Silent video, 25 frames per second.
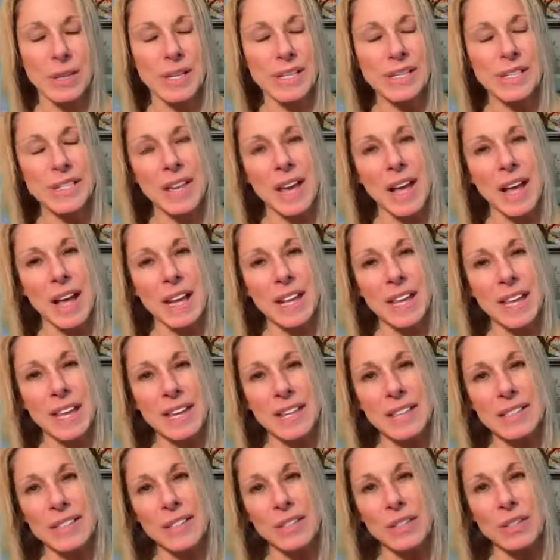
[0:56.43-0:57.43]
it's got
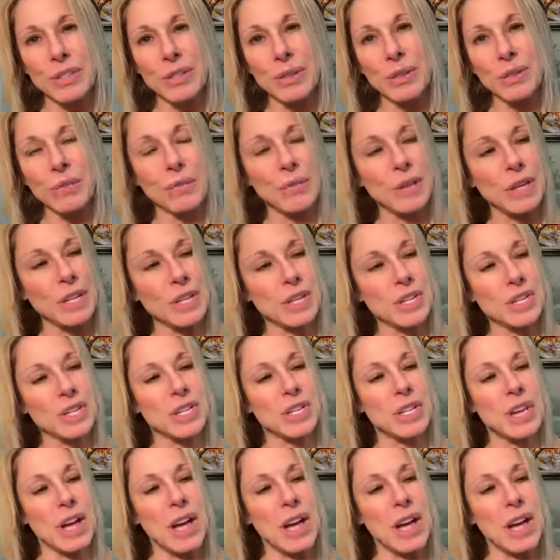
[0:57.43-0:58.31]
easy to reach